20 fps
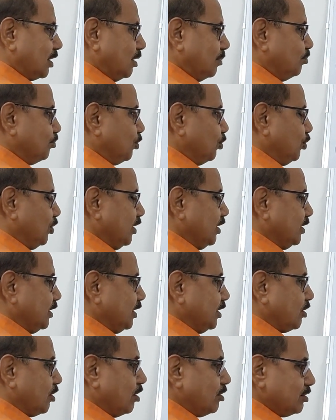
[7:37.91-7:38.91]
computing
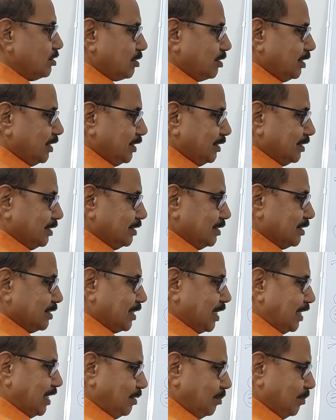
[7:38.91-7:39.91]
the consolidation
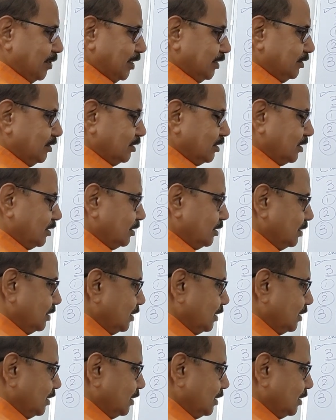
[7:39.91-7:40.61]
settlement